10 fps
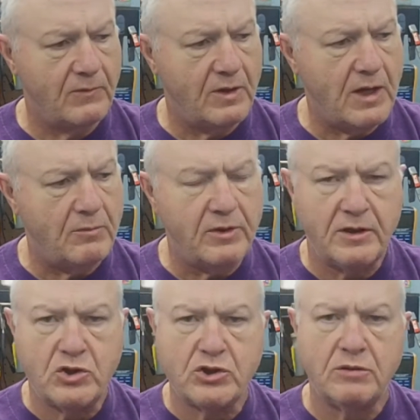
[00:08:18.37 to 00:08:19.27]

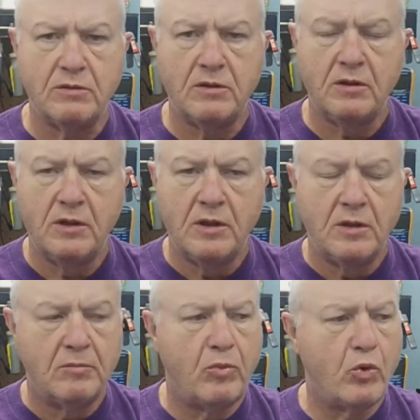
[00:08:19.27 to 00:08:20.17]
combination
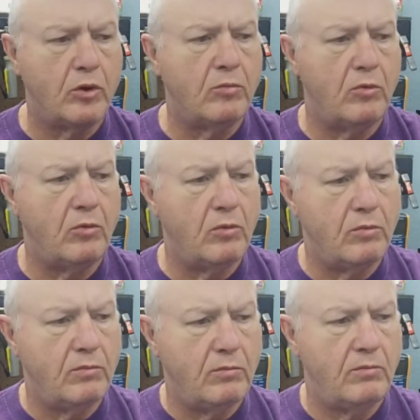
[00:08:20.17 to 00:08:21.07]
portable
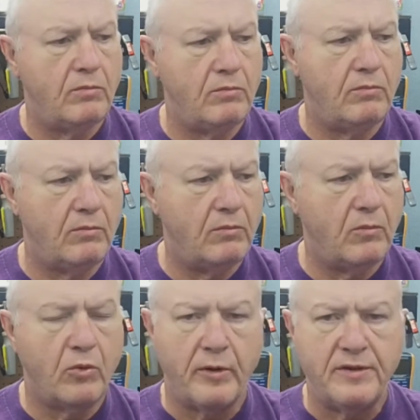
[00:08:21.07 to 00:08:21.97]

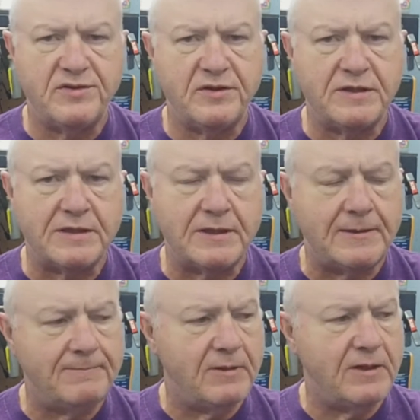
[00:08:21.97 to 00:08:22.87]
or AC set,
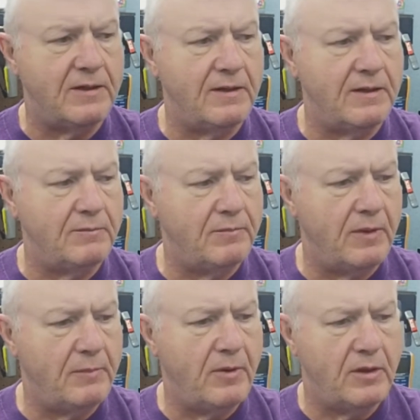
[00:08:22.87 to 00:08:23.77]
and I
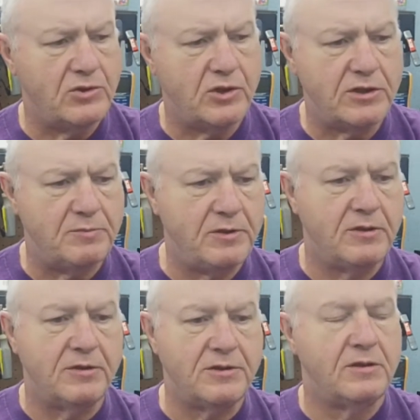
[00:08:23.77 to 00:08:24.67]
apologize
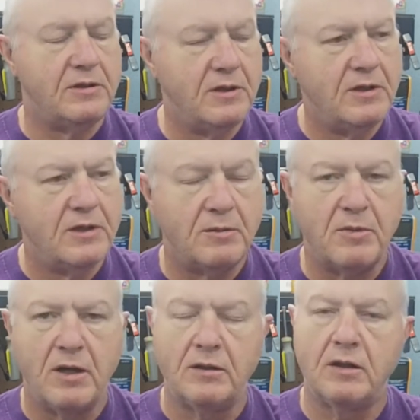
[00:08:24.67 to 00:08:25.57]
because the
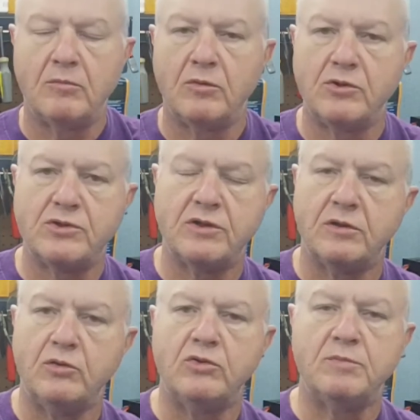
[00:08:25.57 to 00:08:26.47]
model number just
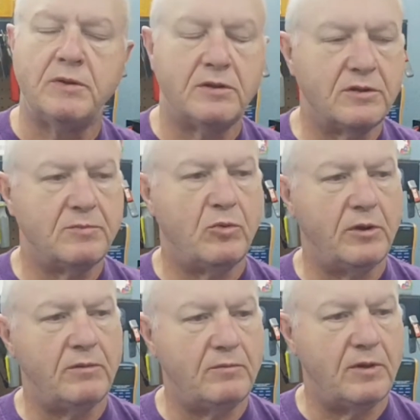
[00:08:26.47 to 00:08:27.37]
eludes me at this
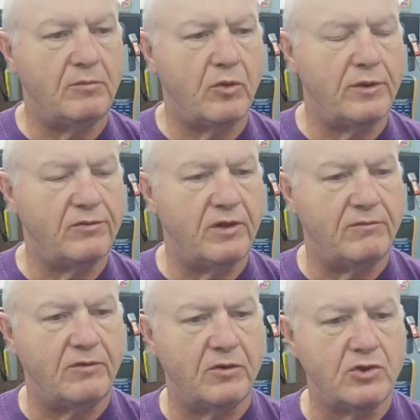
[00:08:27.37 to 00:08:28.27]
point, and my brain's
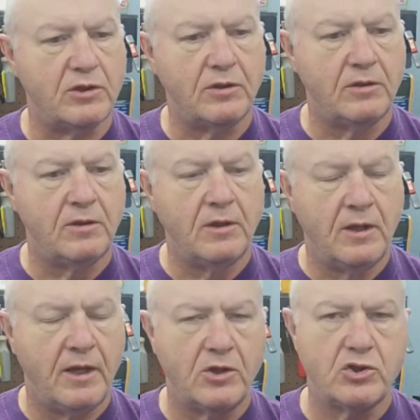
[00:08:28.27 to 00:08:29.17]
not functioning.
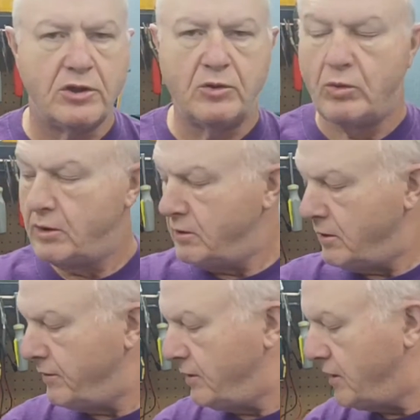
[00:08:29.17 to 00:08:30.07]
Actually, you know what?
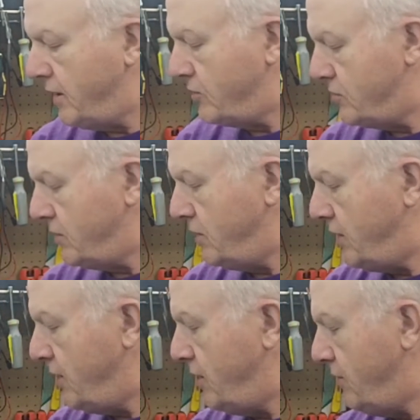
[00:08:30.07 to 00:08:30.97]
I think I actually
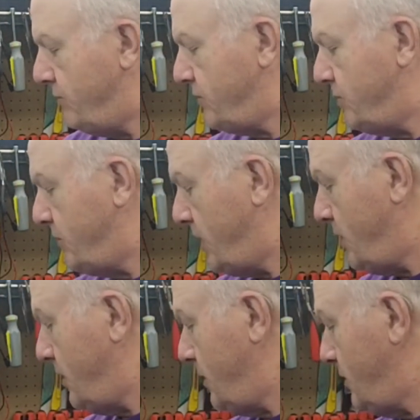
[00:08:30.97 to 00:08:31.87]
have some
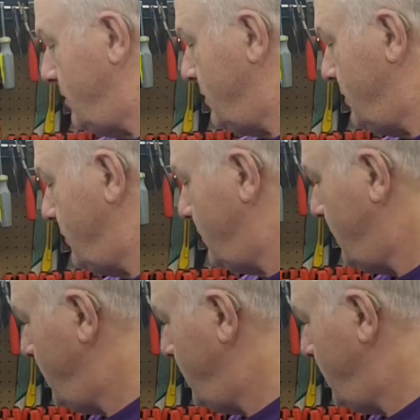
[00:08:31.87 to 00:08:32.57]
data on it right